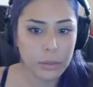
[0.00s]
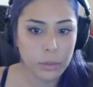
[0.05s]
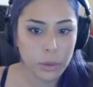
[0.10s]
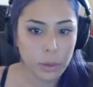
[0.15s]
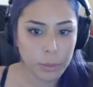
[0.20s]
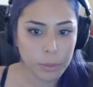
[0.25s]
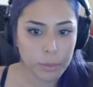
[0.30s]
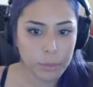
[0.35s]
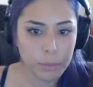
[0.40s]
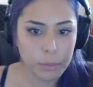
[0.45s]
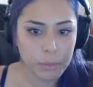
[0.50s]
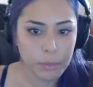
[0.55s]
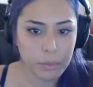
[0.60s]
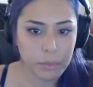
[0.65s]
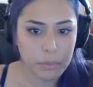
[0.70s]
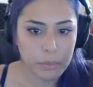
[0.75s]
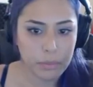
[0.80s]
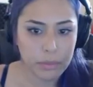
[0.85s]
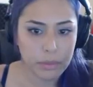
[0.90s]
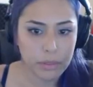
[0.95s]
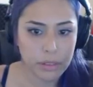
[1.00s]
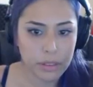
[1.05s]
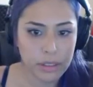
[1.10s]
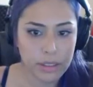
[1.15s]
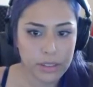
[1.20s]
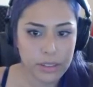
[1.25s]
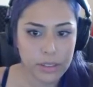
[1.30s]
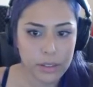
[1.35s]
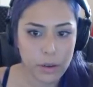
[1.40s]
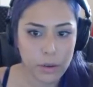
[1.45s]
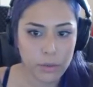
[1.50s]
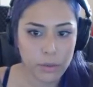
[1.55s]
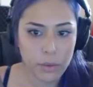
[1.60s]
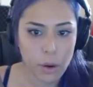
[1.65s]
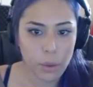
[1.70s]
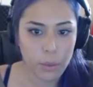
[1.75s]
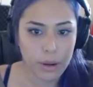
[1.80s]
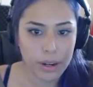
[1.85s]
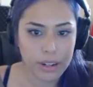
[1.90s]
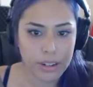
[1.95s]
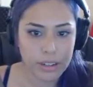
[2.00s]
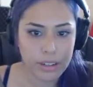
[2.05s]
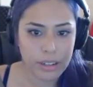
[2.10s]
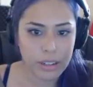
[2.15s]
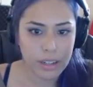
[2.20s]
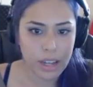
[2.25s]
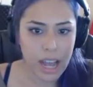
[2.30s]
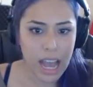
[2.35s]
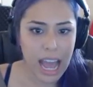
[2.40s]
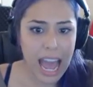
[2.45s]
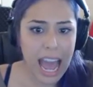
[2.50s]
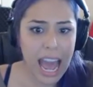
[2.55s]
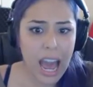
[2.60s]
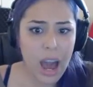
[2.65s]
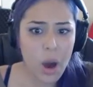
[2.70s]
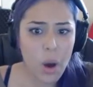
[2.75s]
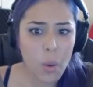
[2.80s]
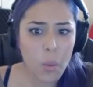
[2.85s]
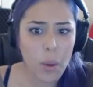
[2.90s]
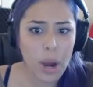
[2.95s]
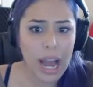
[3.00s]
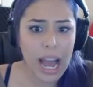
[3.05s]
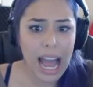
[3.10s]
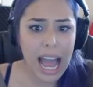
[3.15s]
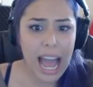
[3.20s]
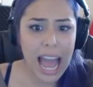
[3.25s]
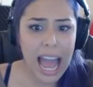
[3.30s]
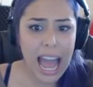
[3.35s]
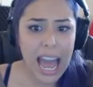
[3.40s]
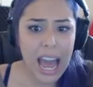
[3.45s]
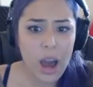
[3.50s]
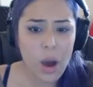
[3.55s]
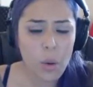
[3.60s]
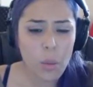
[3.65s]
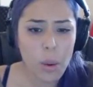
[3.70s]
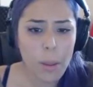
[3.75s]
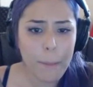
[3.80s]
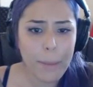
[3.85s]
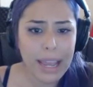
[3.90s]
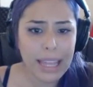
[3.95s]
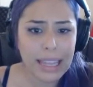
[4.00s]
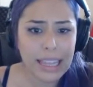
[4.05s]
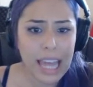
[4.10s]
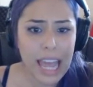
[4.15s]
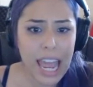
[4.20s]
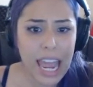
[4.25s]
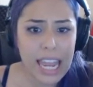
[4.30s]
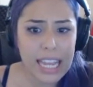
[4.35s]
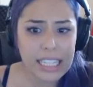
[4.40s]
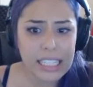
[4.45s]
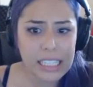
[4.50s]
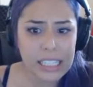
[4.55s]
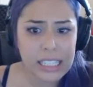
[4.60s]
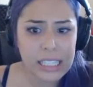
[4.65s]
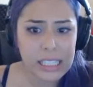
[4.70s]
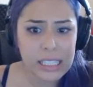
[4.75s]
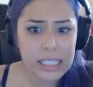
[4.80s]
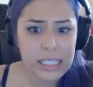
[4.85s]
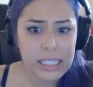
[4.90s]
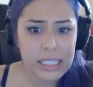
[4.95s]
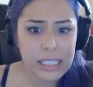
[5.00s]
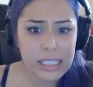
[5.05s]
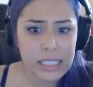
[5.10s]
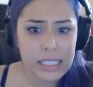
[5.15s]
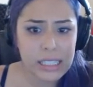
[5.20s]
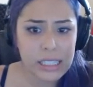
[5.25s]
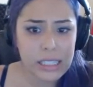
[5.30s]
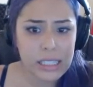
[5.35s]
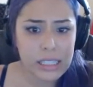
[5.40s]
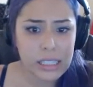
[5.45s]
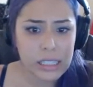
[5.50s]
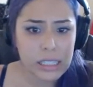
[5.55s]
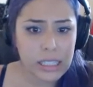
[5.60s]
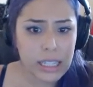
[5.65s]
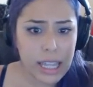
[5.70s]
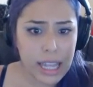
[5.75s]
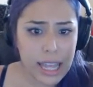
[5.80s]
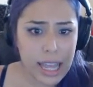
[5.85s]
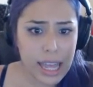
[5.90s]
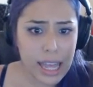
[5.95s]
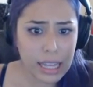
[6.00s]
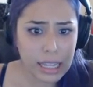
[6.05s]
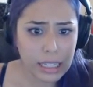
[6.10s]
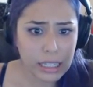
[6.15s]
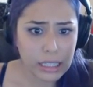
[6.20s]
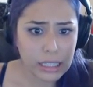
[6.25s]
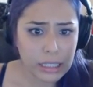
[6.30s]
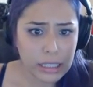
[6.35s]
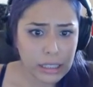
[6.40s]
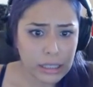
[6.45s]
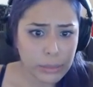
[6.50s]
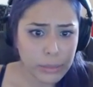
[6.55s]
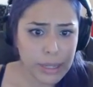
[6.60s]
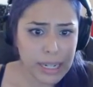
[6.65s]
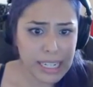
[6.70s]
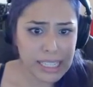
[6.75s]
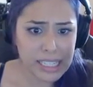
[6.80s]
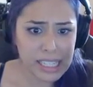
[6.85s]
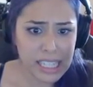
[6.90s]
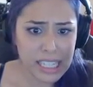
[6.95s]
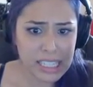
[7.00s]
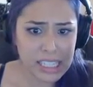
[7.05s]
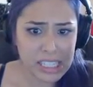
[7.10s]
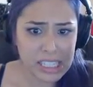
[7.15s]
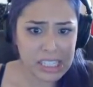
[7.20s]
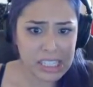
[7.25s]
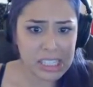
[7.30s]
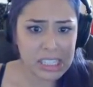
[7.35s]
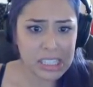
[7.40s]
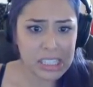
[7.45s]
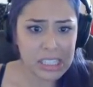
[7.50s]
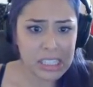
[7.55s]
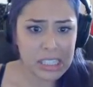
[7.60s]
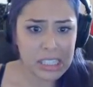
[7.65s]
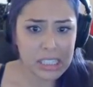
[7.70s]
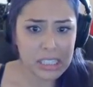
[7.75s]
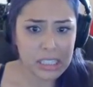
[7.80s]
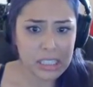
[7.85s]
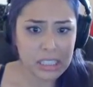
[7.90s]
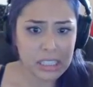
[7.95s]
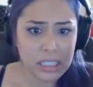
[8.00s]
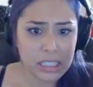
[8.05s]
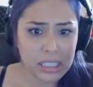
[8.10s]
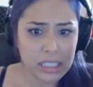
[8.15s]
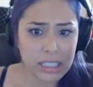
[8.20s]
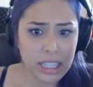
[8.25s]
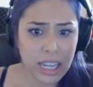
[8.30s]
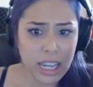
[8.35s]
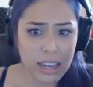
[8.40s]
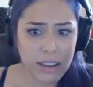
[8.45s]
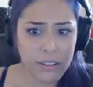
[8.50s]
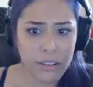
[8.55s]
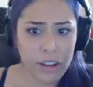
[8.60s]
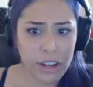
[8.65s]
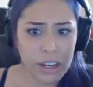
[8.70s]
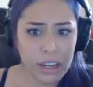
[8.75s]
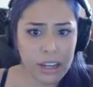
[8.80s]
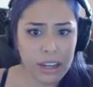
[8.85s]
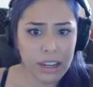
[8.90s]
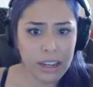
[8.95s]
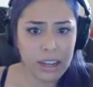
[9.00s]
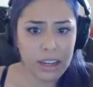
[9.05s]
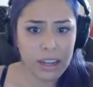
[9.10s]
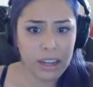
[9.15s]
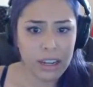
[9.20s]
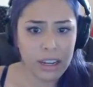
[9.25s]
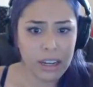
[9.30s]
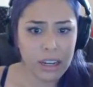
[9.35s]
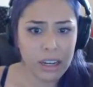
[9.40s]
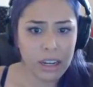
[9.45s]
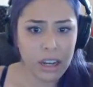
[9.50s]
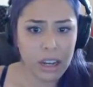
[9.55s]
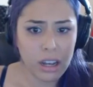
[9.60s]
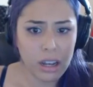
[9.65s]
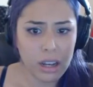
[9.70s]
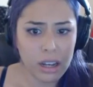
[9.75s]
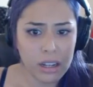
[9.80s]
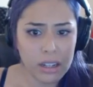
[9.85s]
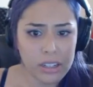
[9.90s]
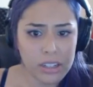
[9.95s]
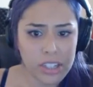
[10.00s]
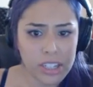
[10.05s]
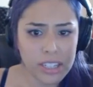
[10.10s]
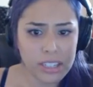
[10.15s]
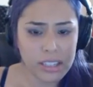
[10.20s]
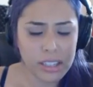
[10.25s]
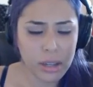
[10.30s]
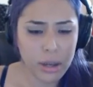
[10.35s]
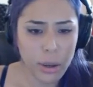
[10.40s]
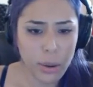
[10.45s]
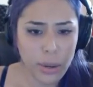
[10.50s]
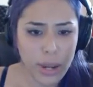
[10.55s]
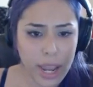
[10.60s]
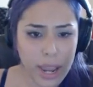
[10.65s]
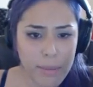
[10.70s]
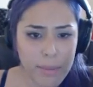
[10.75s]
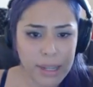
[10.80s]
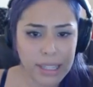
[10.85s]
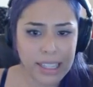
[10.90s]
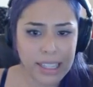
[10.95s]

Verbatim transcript: Whoop. Let's go forward. Ow! Ow! My legs! Ah! What is this? Leave! Oh, jeez. Okay, my